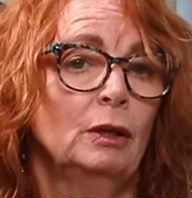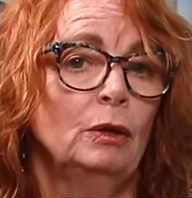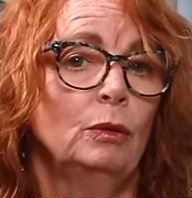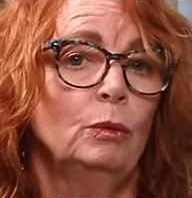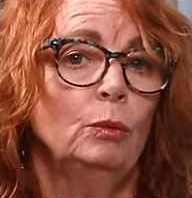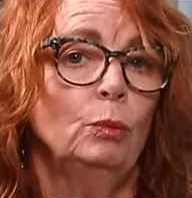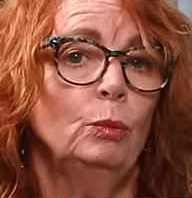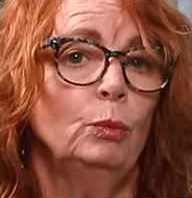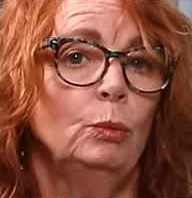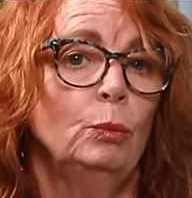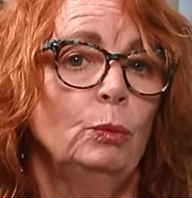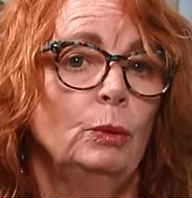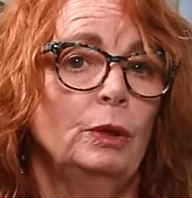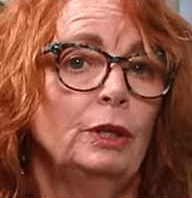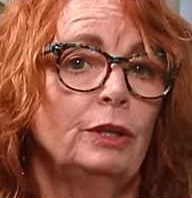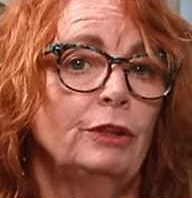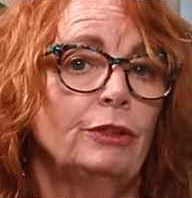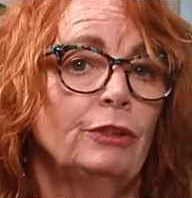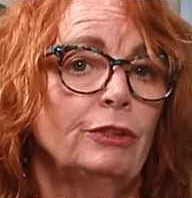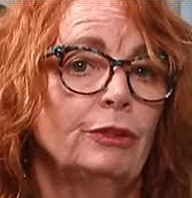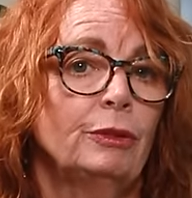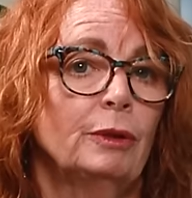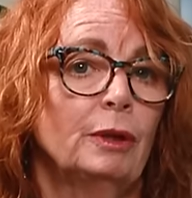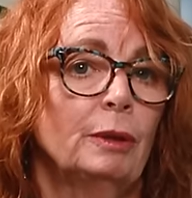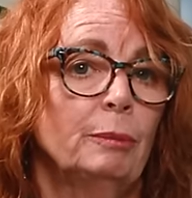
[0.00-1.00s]

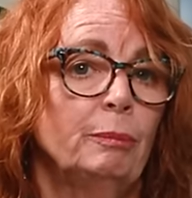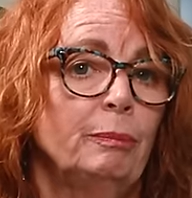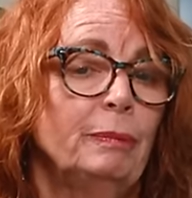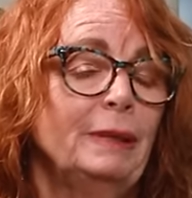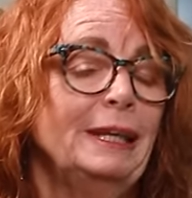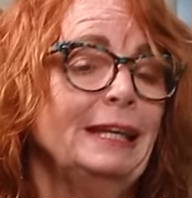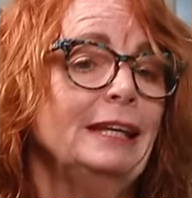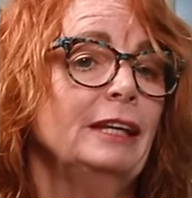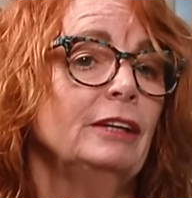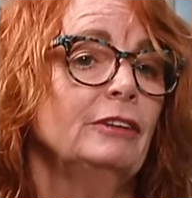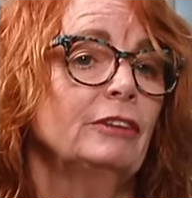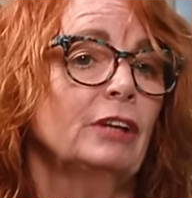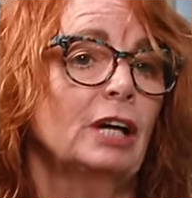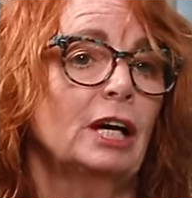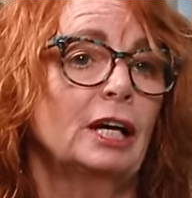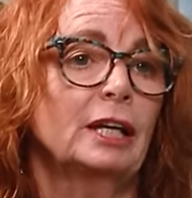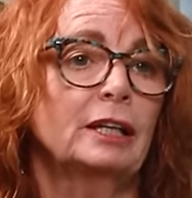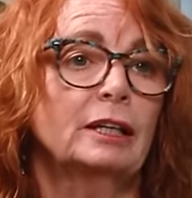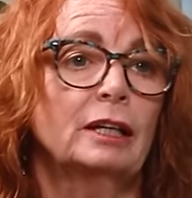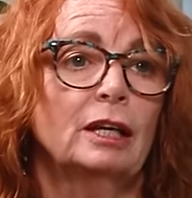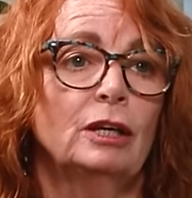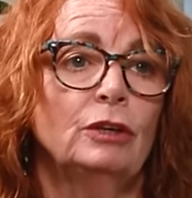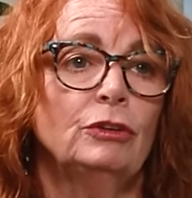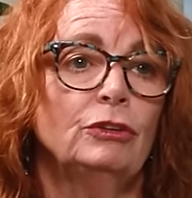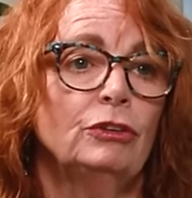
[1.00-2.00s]
with a peak
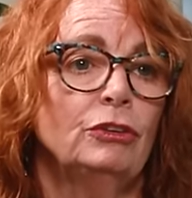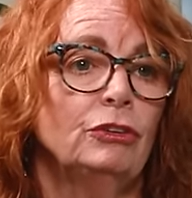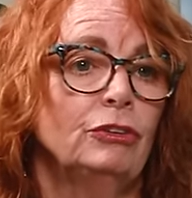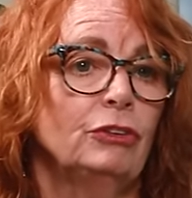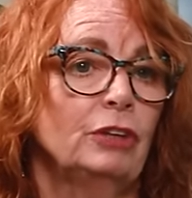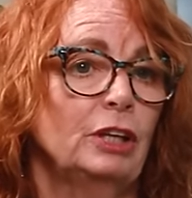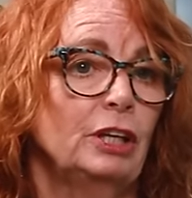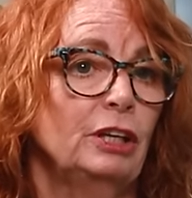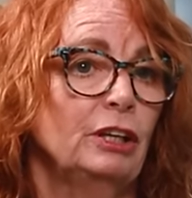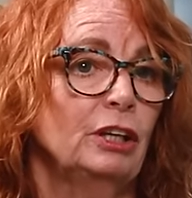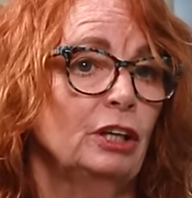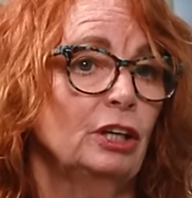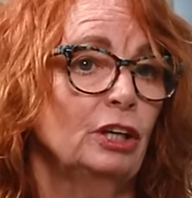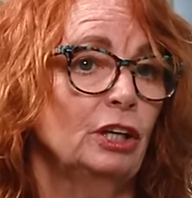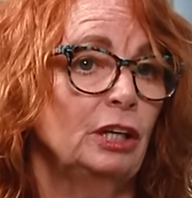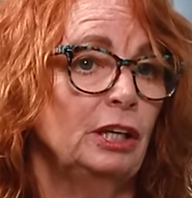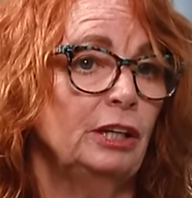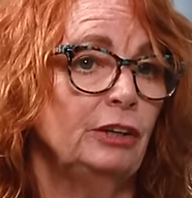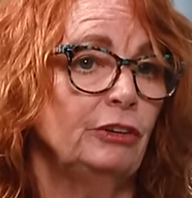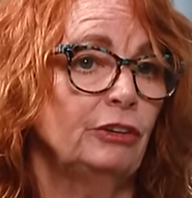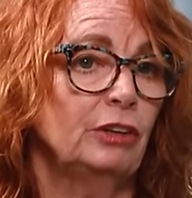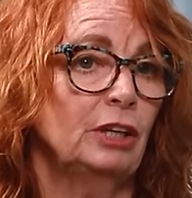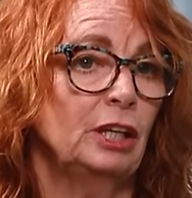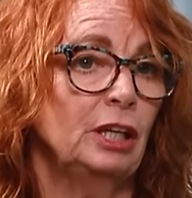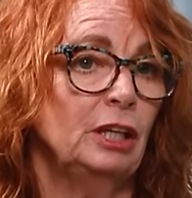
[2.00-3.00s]
diagnosis in
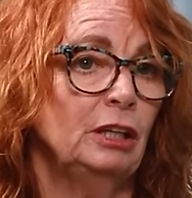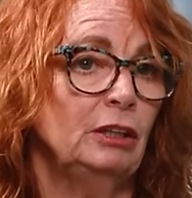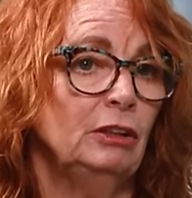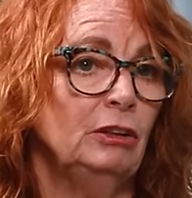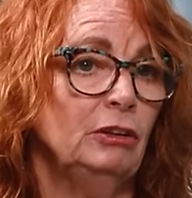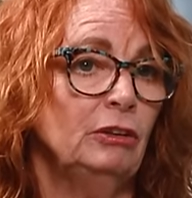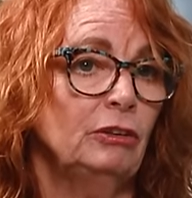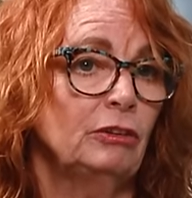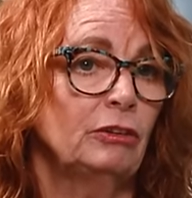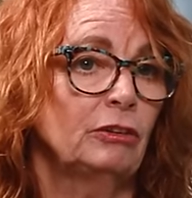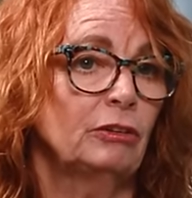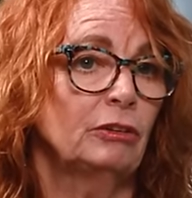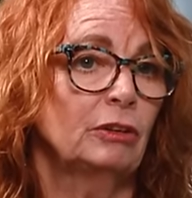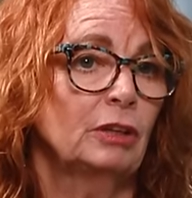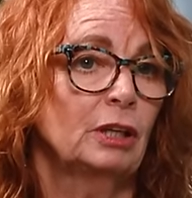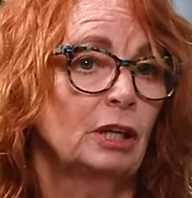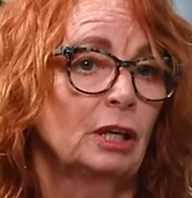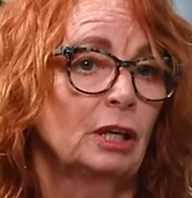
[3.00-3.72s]
early teens.